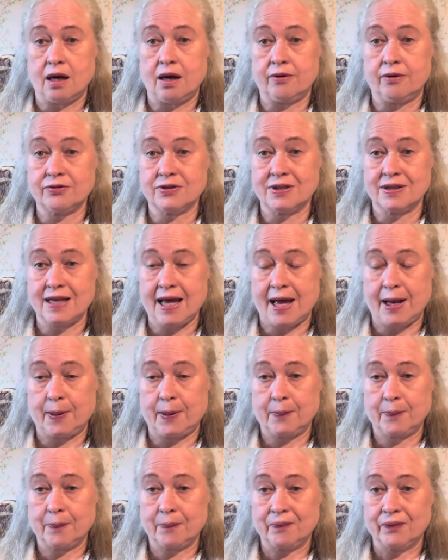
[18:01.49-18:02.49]
after that.
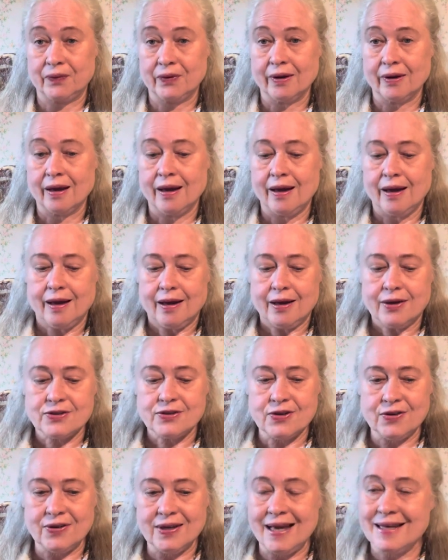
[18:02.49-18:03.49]

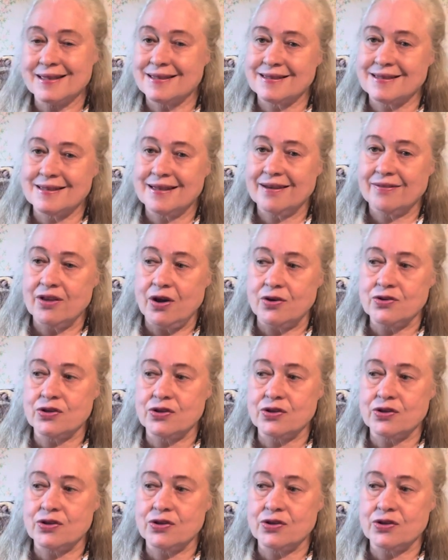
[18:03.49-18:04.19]
So yes, those are